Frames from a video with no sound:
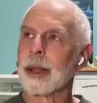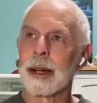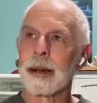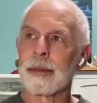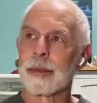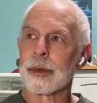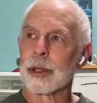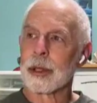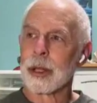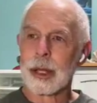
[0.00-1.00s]
um,
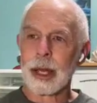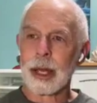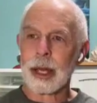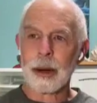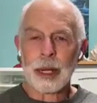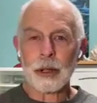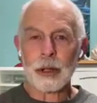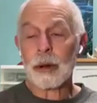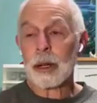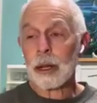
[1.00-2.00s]
that we
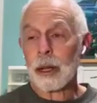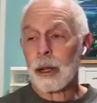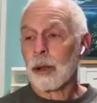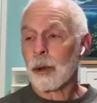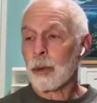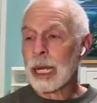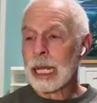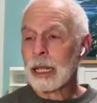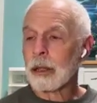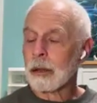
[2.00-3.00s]
need to do, and
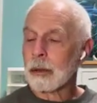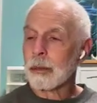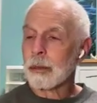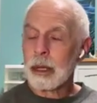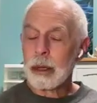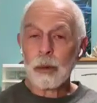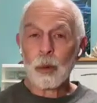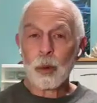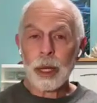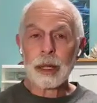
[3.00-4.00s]
we need to
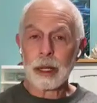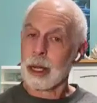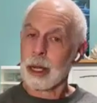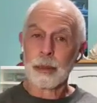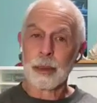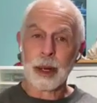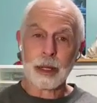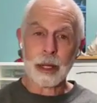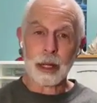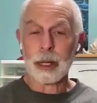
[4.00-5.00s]
be willing to
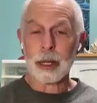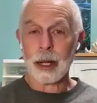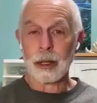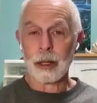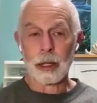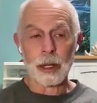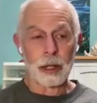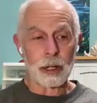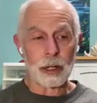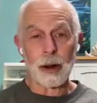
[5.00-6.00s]
compromise in these kinds of
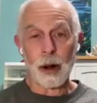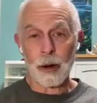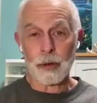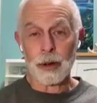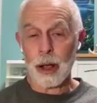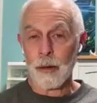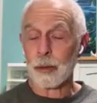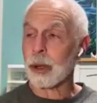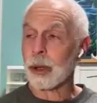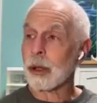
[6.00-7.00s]
decisions that are
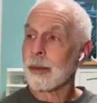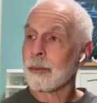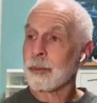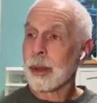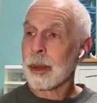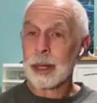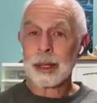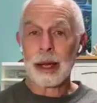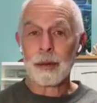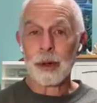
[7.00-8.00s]
resolvable,
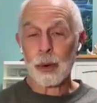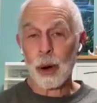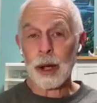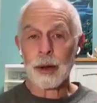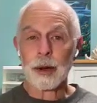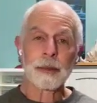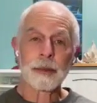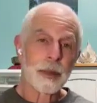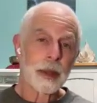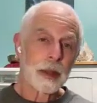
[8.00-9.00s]
but that require
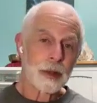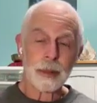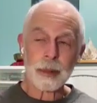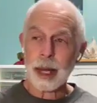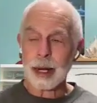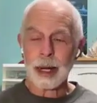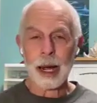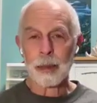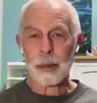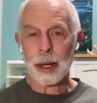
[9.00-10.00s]
some kind of
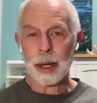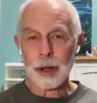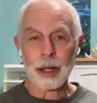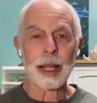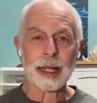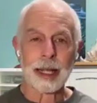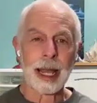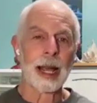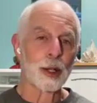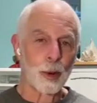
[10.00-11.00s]
compromise. Unlike the
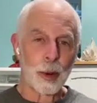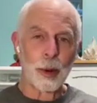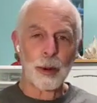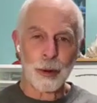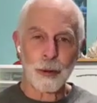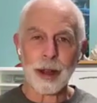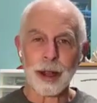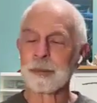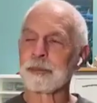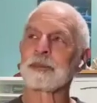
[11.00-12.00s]
couch, where we both agree,